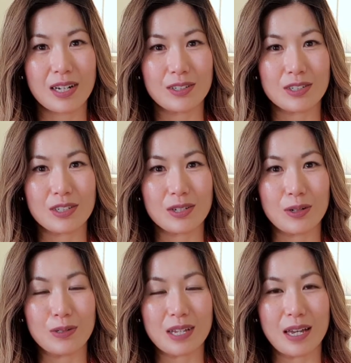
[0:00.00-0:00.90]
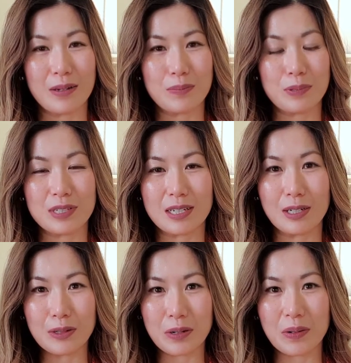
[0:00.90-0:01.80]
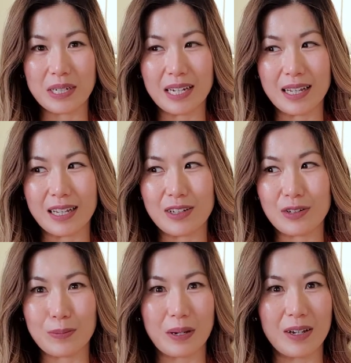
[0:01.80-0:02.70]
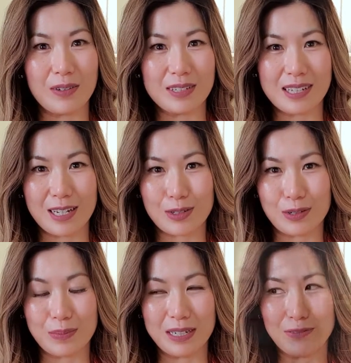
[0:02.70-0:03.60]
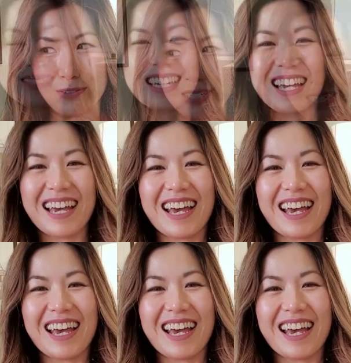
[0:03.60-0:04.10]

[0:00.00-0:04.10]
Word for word: house just goes and puts a logo on it and then you got to pay all this extra money for it.